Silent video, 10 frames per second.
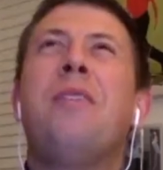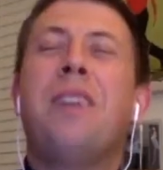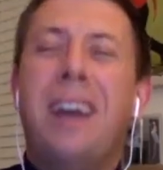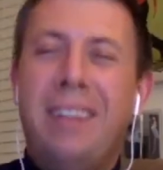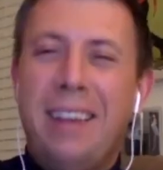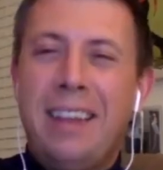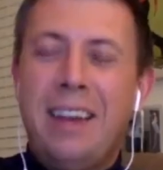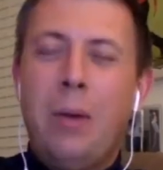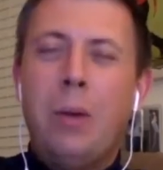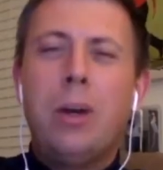buffet. I like
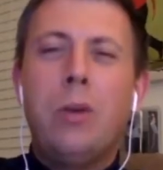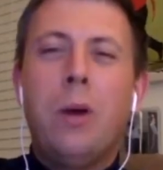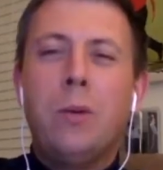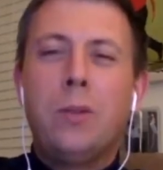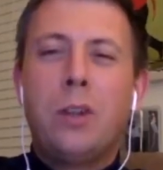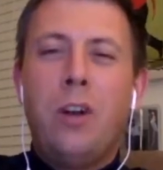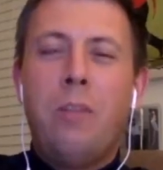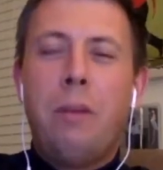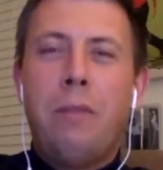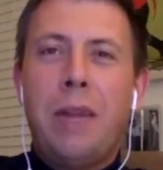that. I wonder who owns
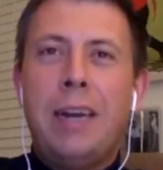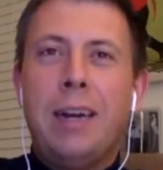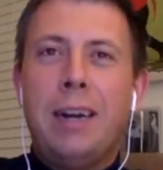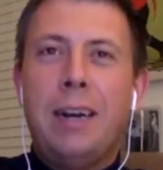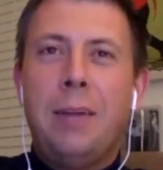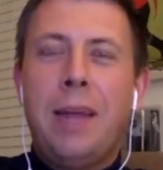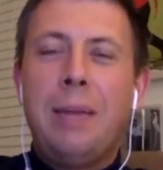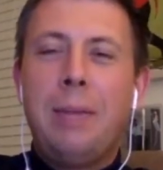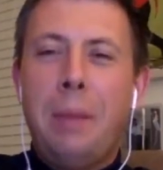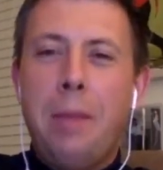golfbuffet.com. That
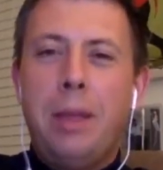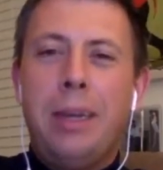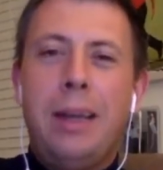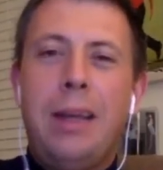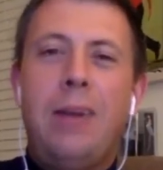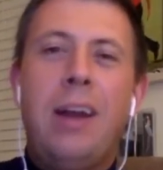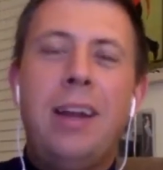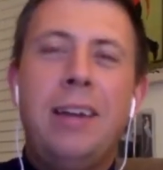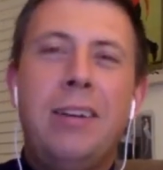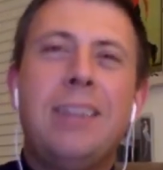could be $1 million
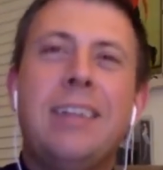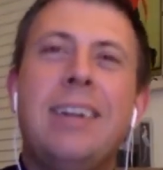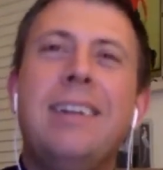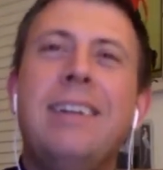idea right there.